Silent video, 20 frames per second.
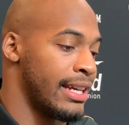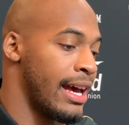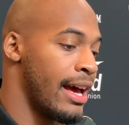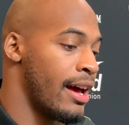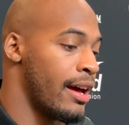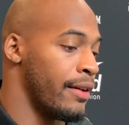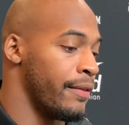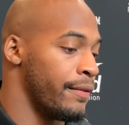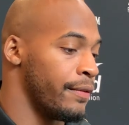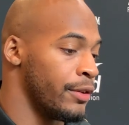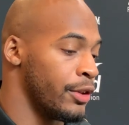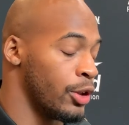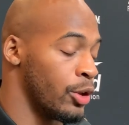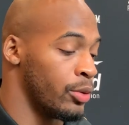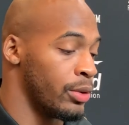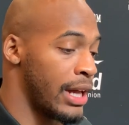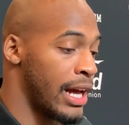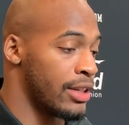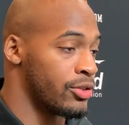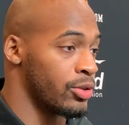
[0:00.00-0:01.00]
have, you know,
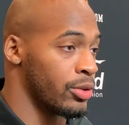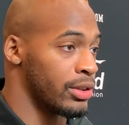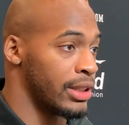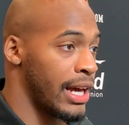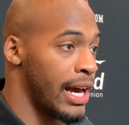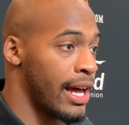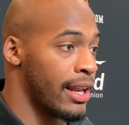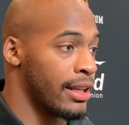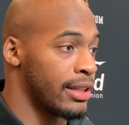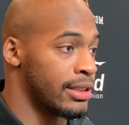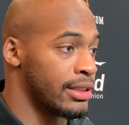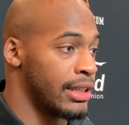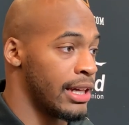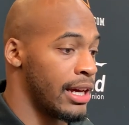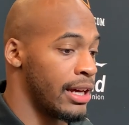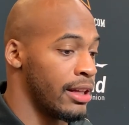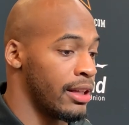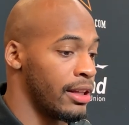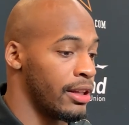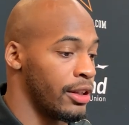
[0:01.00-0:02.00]
natural talents
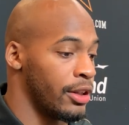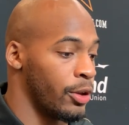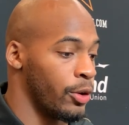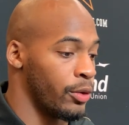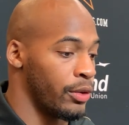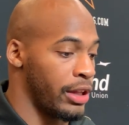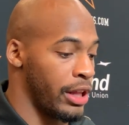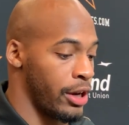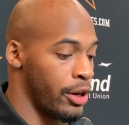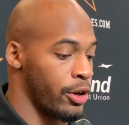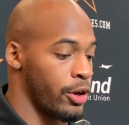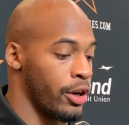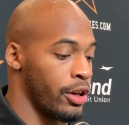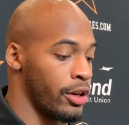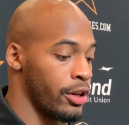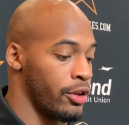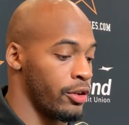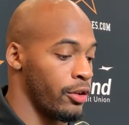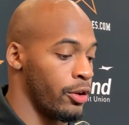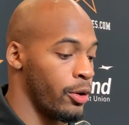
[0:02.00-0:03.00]
that, you know, that are going to
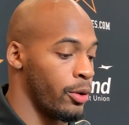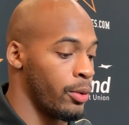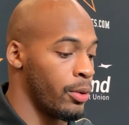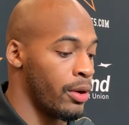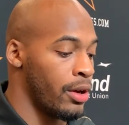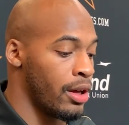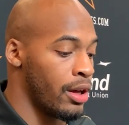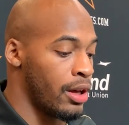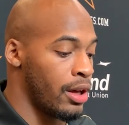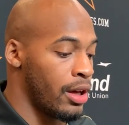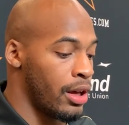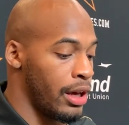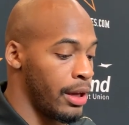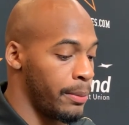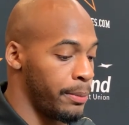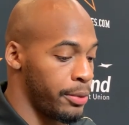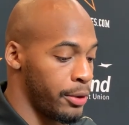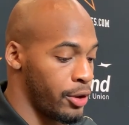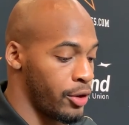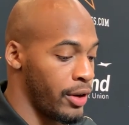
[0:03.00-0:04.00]
grow
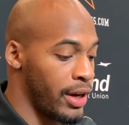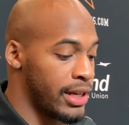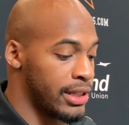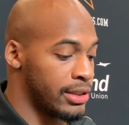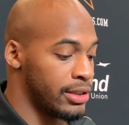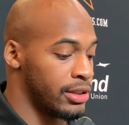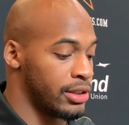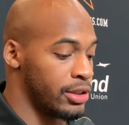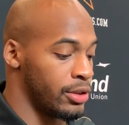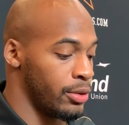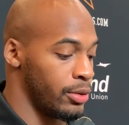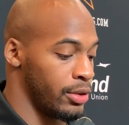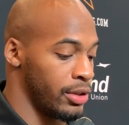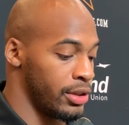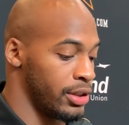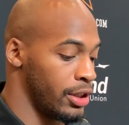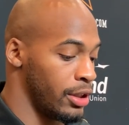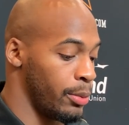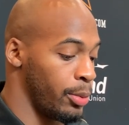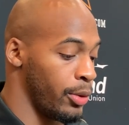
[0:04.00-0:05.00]
and progress to
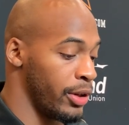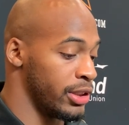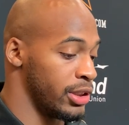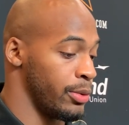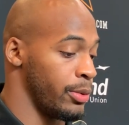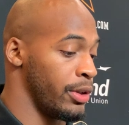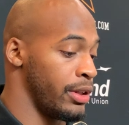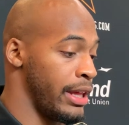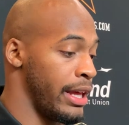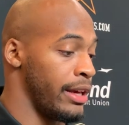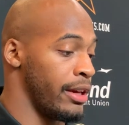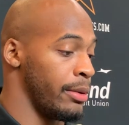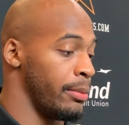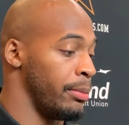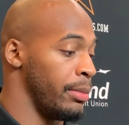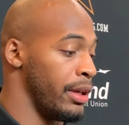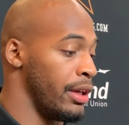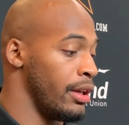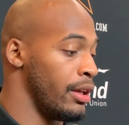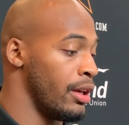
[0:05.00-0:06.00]
the point to where they can
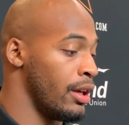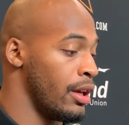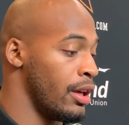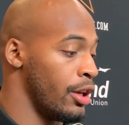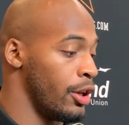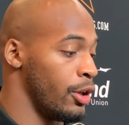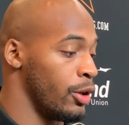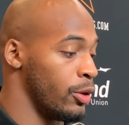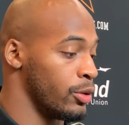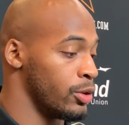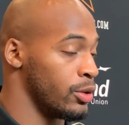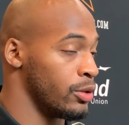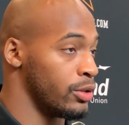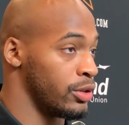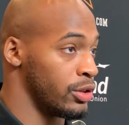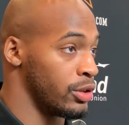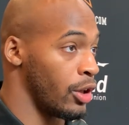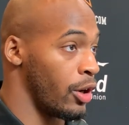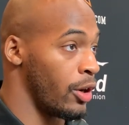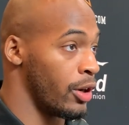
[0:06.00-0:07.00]
be, you know,
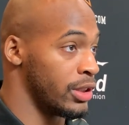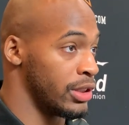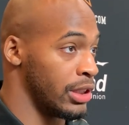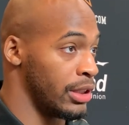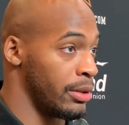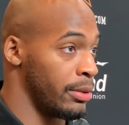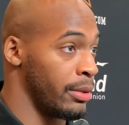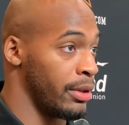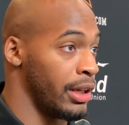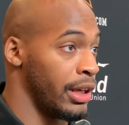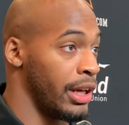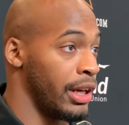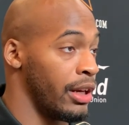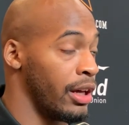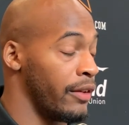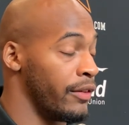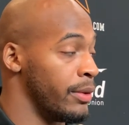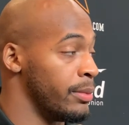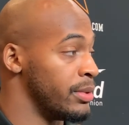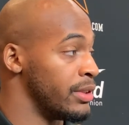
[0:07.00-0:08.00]
stars in and
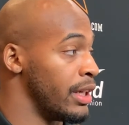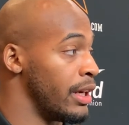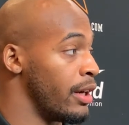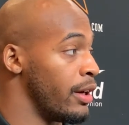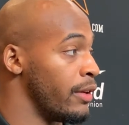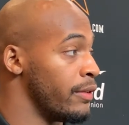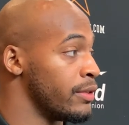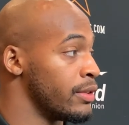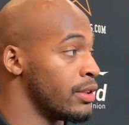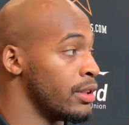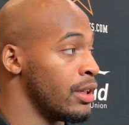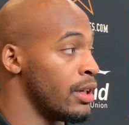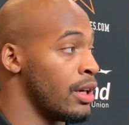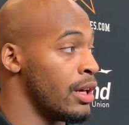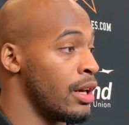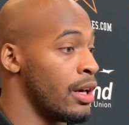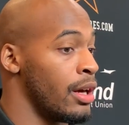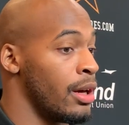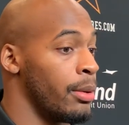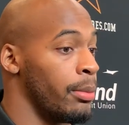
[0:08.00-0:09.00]
of themselves.
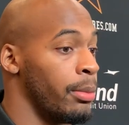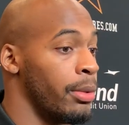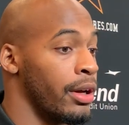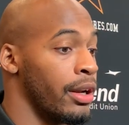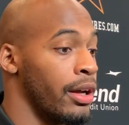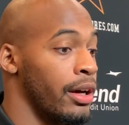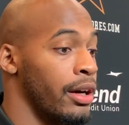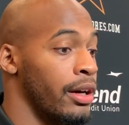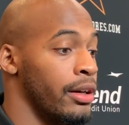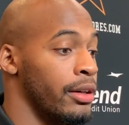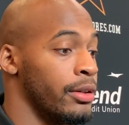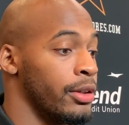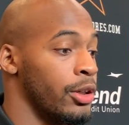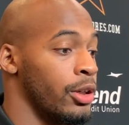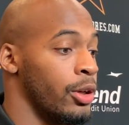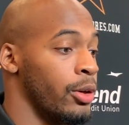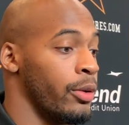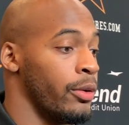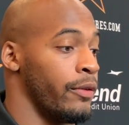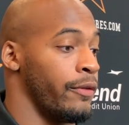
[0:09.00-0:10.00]
But, you
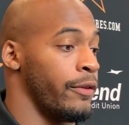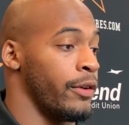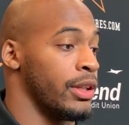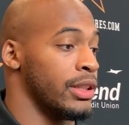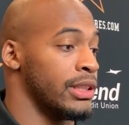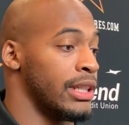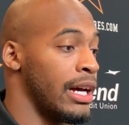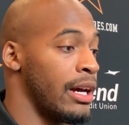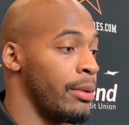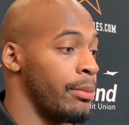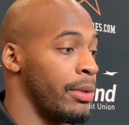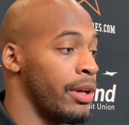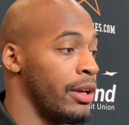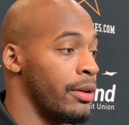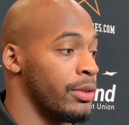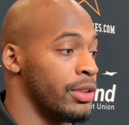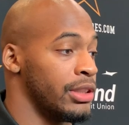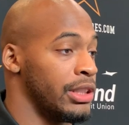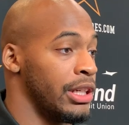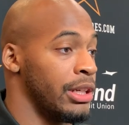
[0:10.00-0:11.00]
know, for the time being,
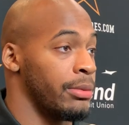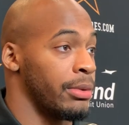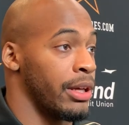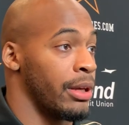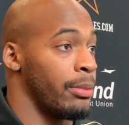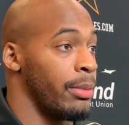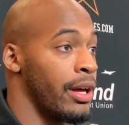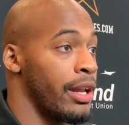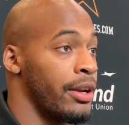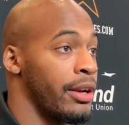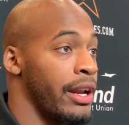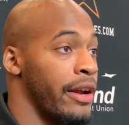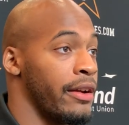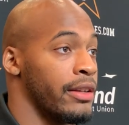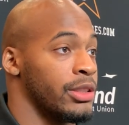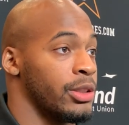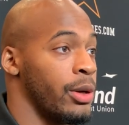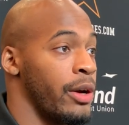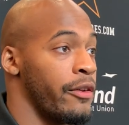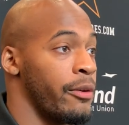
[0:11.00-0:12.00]
we just need them to get better
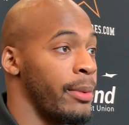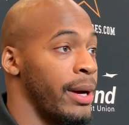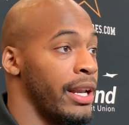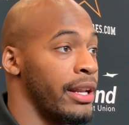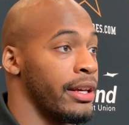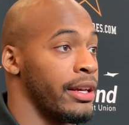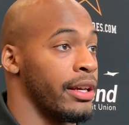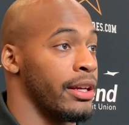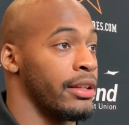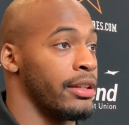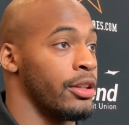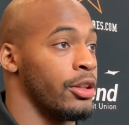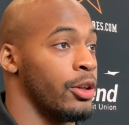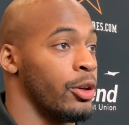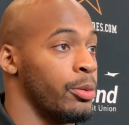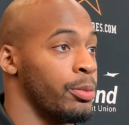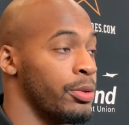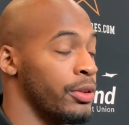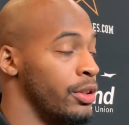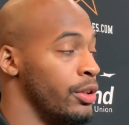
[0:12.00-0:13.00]
so everybody can, you
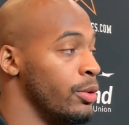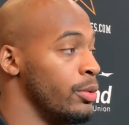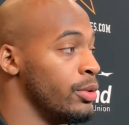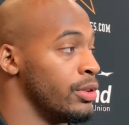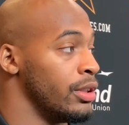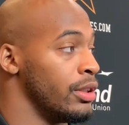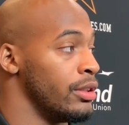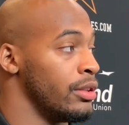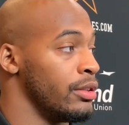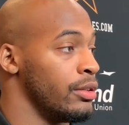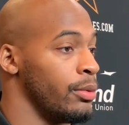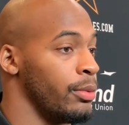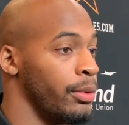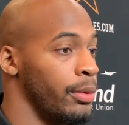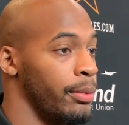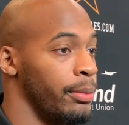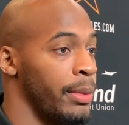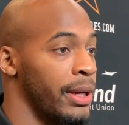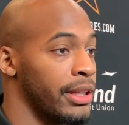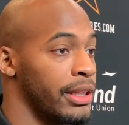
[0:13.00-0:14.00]
know, produce and
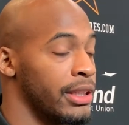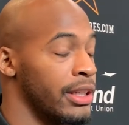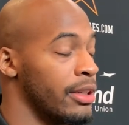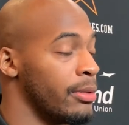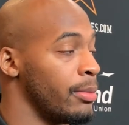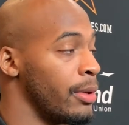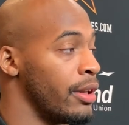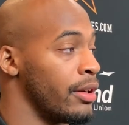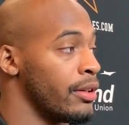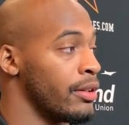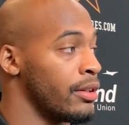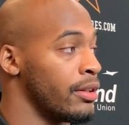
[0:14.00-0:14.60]
make the team better.